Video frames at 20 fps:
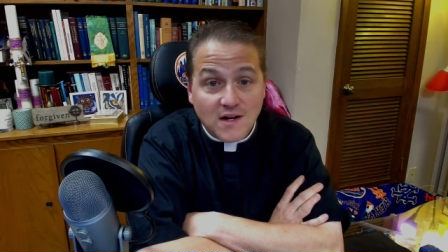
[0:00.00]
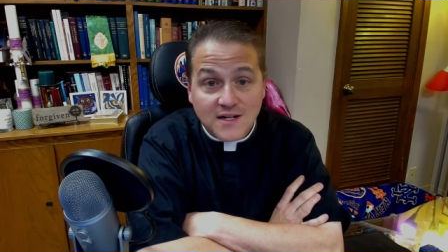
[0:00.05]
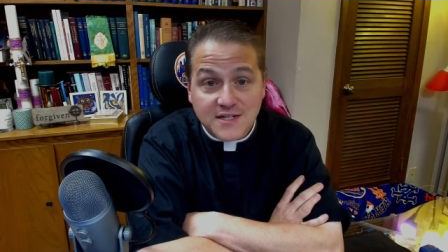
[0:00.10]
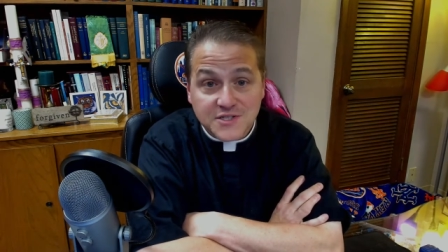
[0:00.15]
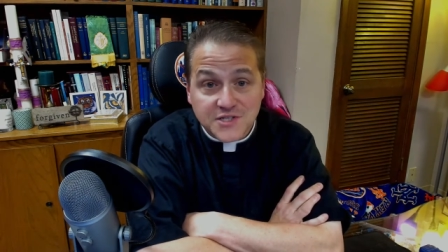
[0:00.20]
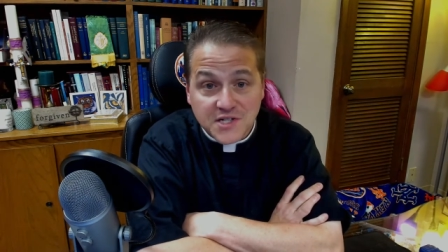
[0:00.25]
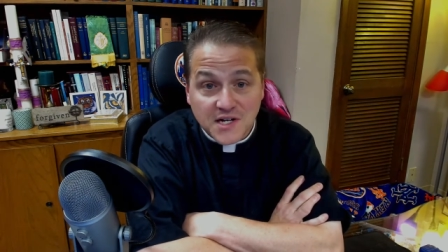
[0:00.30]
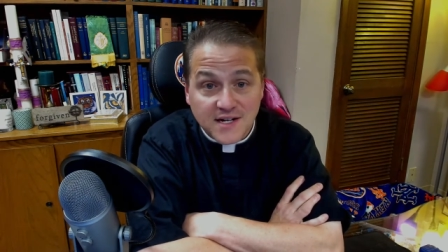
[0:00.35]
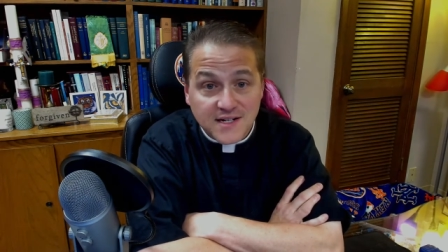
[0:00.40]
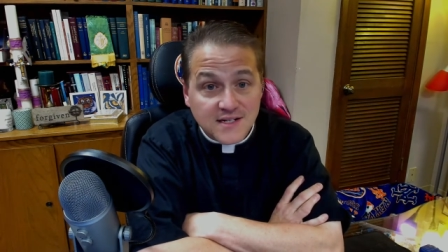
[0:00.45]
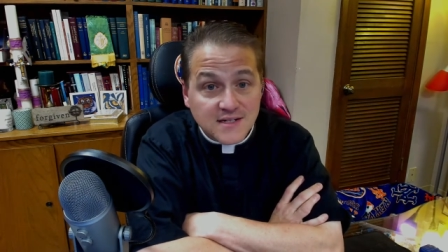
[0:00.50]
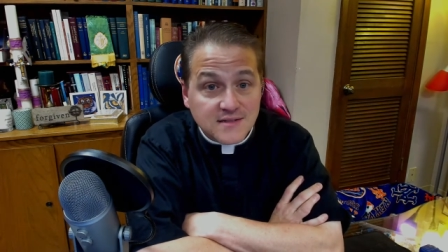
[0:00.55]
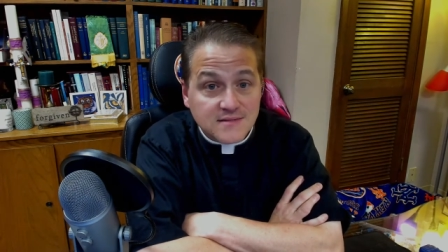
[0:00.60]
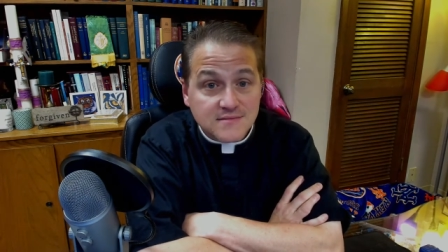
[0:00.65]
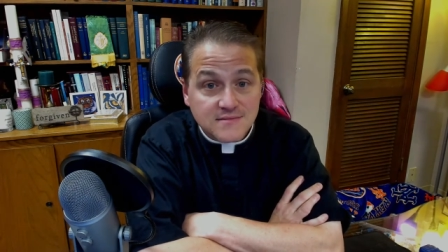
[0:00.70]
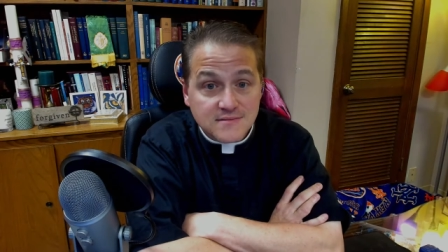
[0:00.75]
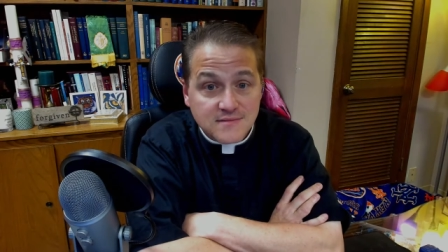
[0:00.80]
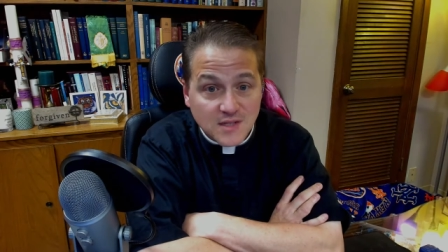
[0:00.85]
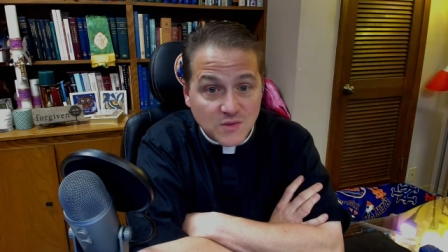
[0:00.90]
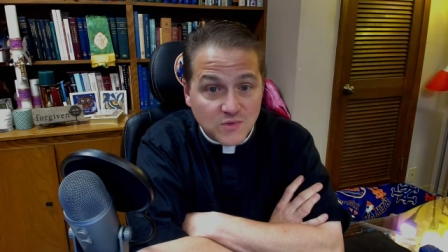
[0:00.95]
in China,
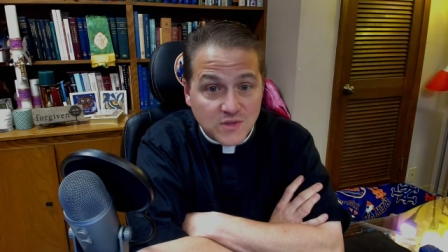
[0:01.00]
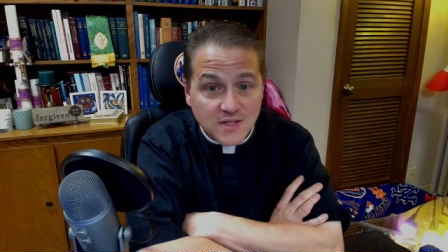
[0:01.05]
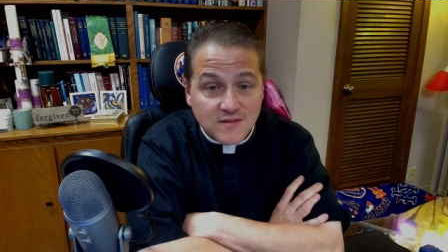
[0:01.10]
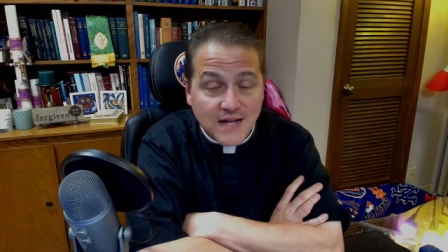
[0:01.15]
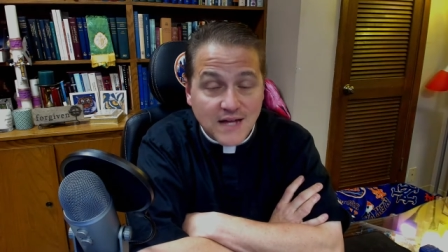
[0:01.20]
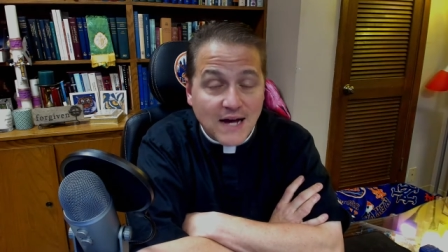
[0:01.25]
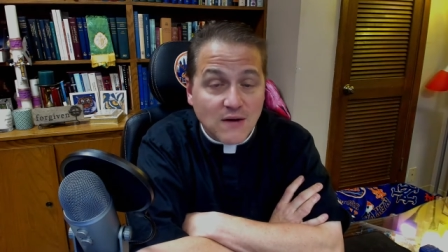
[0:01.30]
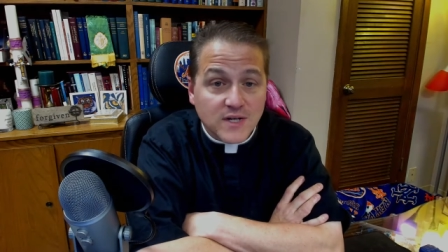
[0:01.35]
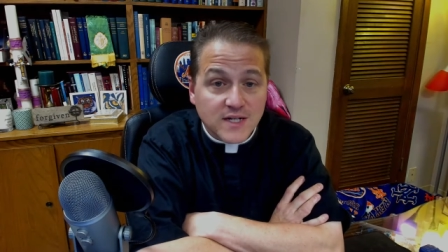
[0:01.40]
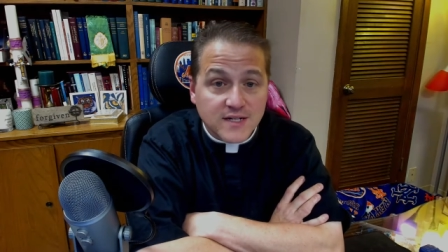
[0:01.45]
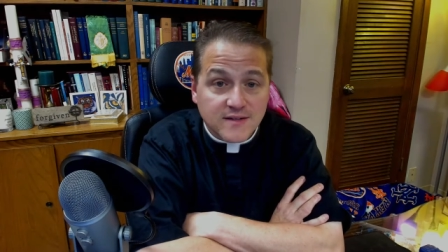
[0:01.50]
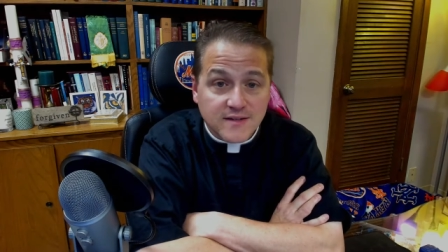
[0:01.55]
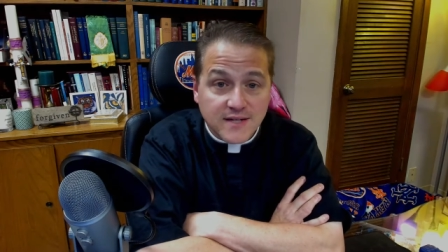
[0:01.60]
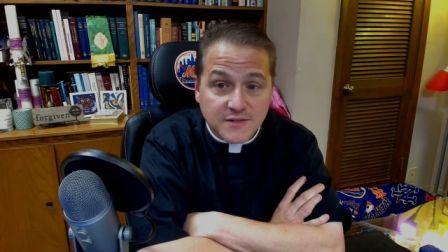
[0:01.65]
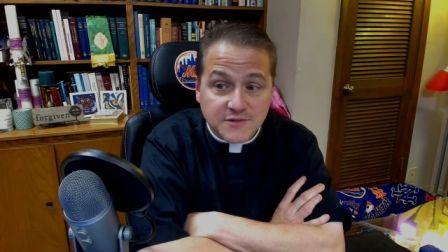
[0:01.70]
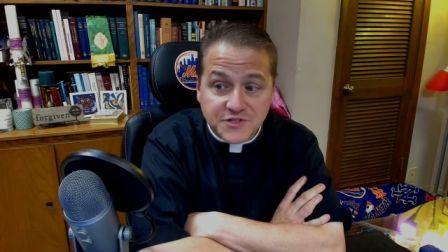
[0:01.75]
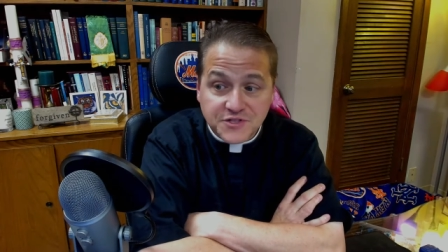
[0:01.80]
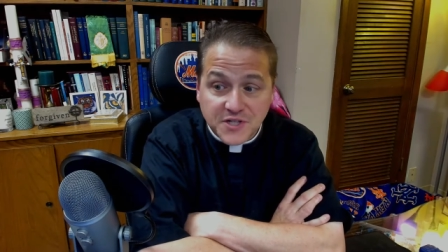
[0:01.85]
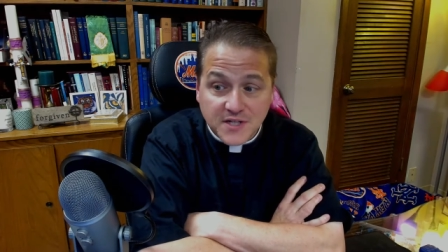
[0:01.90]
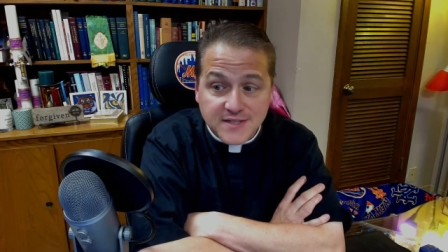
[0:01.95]
they wouldn't allow it, they would
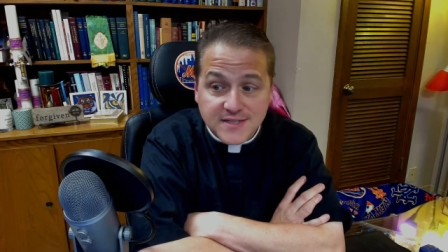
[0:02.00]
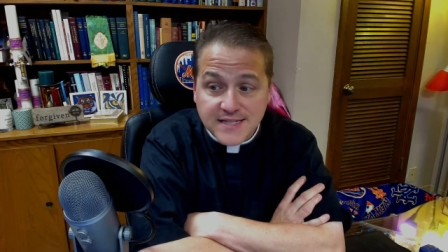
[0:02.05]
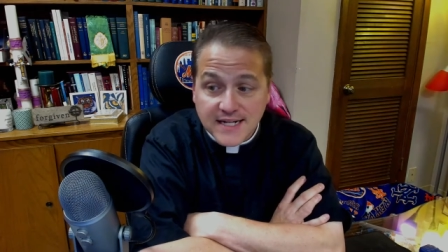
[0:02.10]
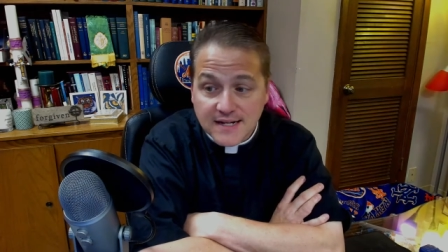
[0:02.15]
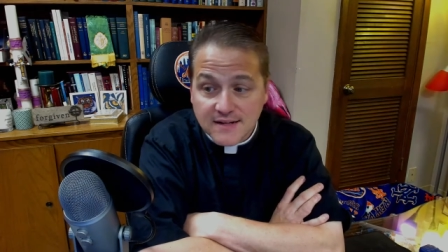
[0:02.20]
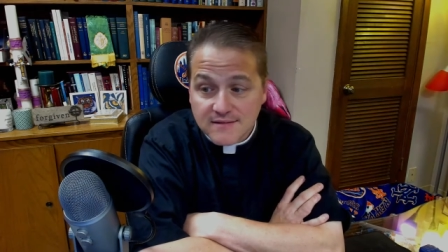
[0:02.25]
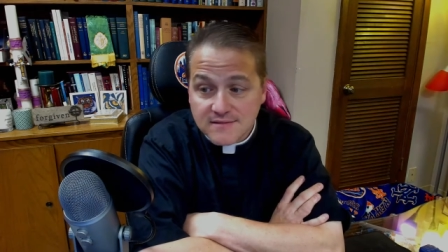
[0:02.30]
shut it down.